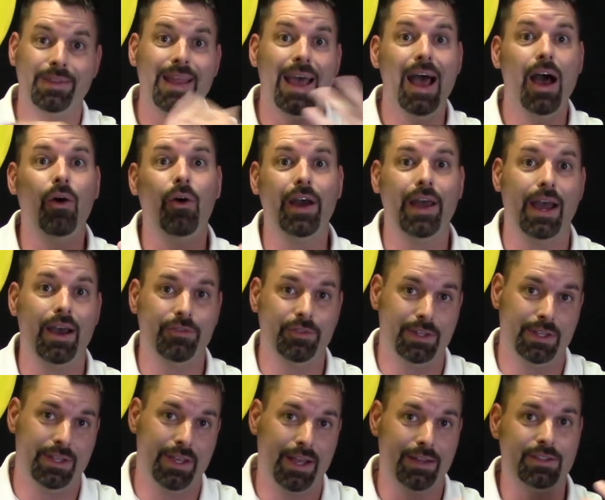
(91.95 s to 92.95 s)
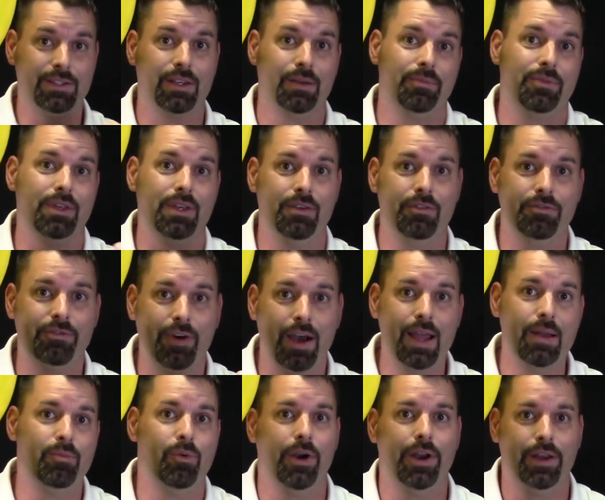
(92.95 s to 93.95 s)
Now I have to get something
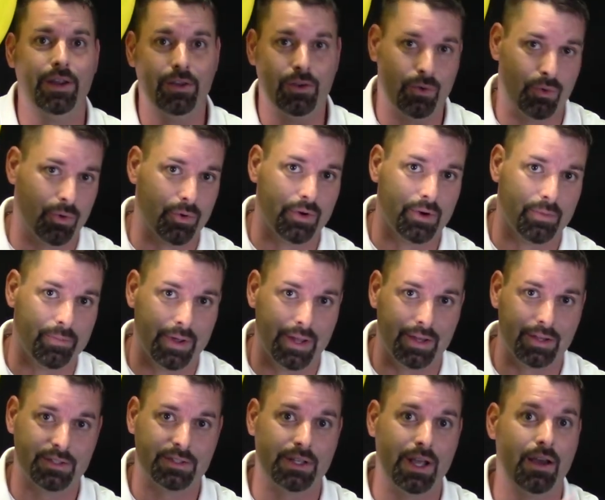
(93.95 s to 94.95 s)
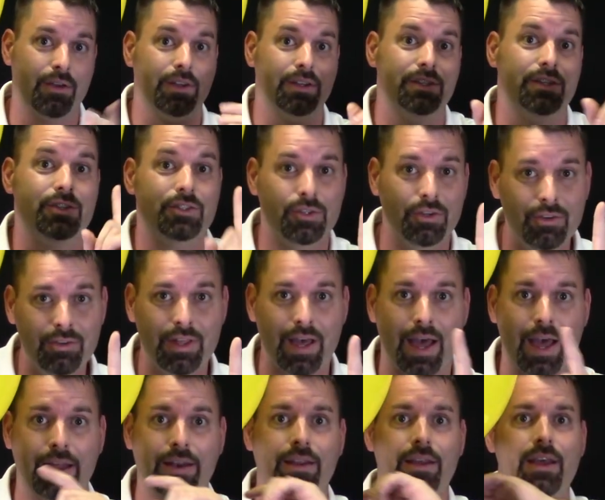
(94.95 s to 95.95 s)
vibrating in order to make a sound. And to do
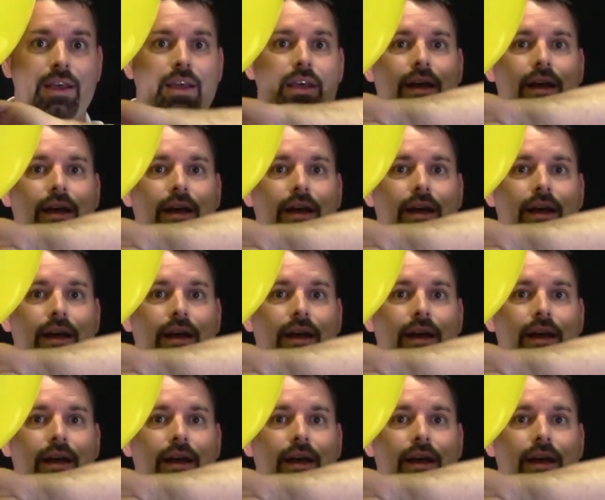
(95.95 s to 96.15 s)
that,